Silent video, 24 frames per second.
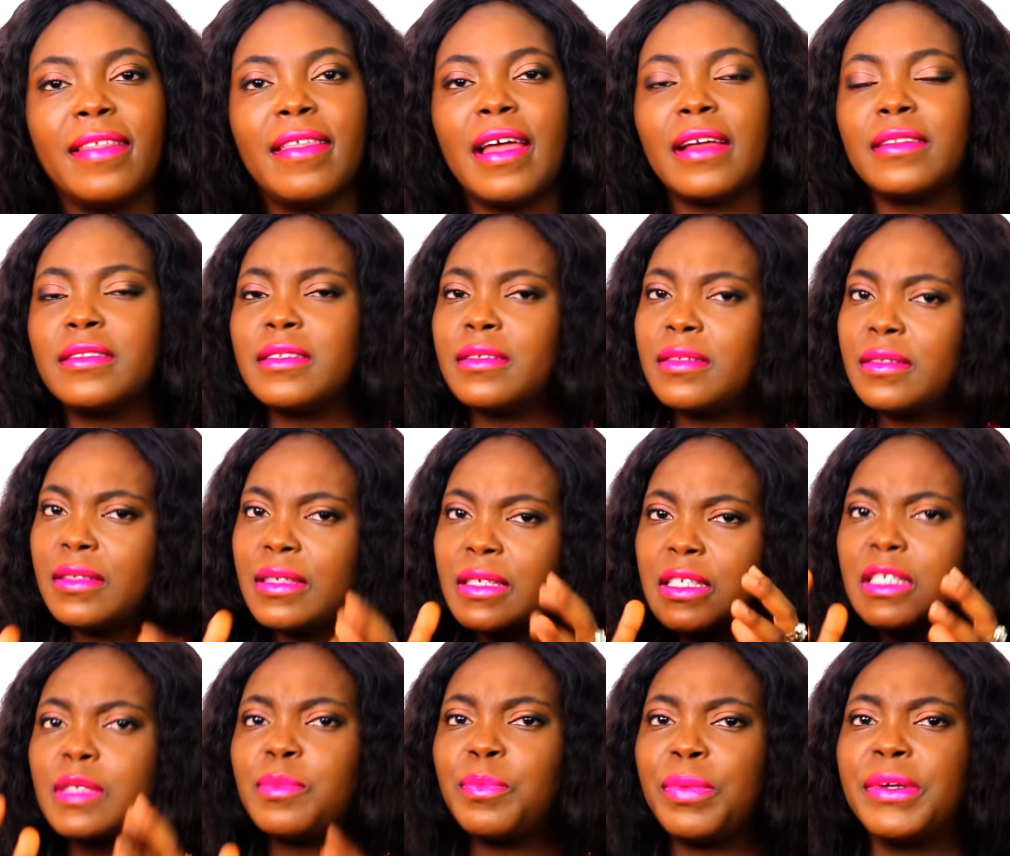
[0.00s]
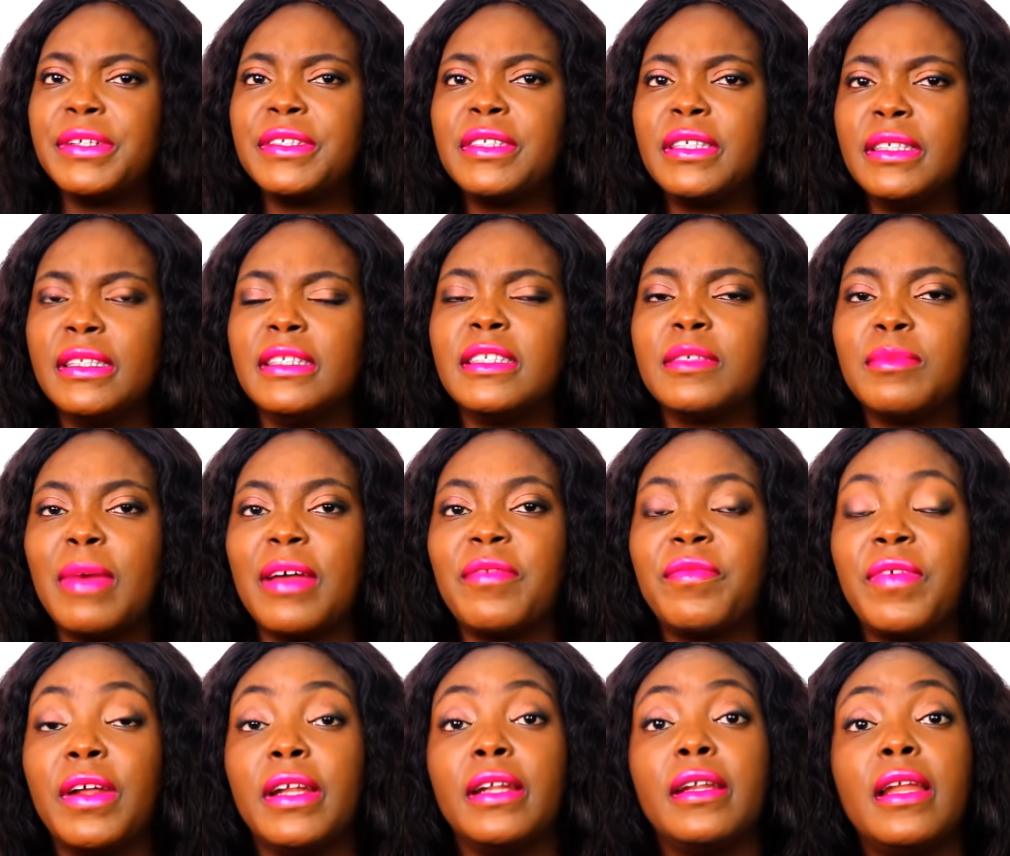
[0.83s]
that this person is
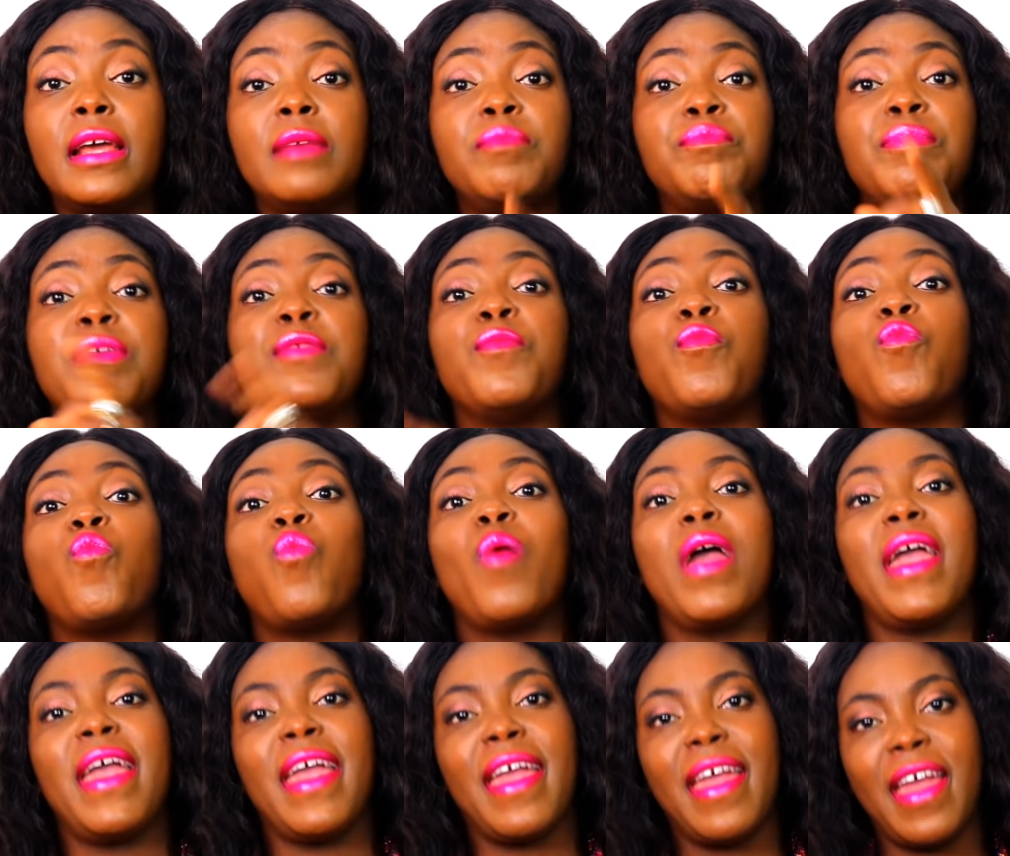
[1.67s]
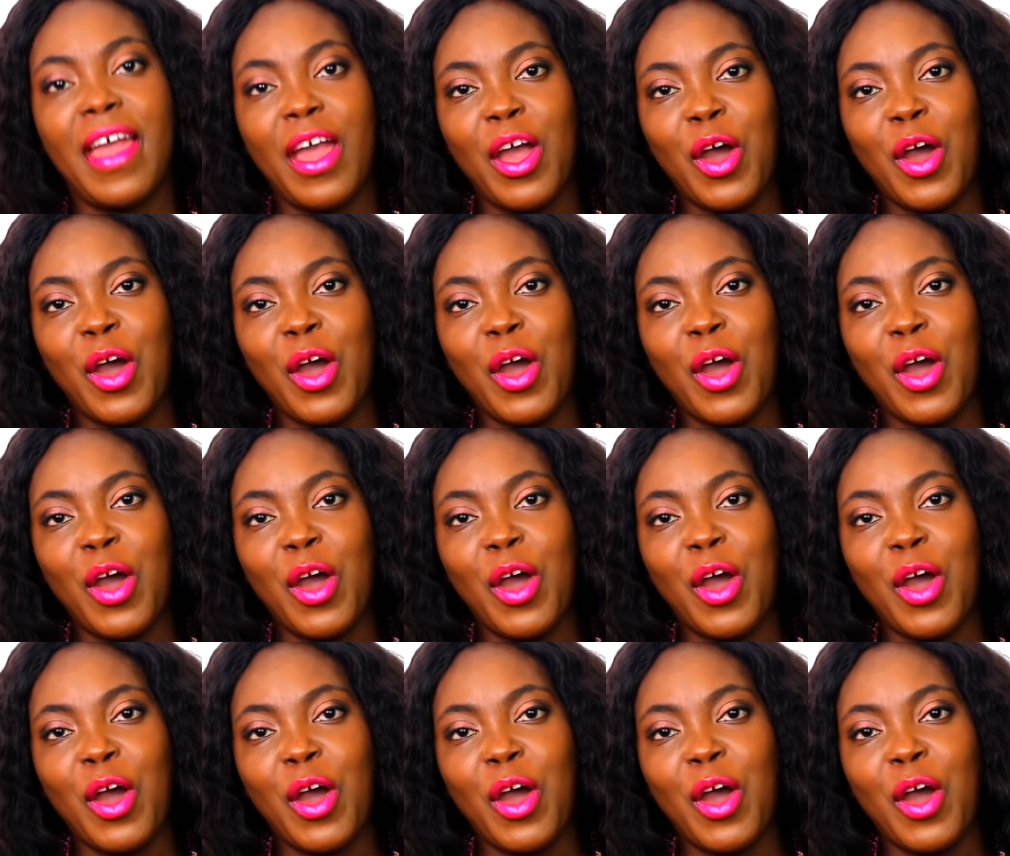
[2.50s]
my friend. Then beware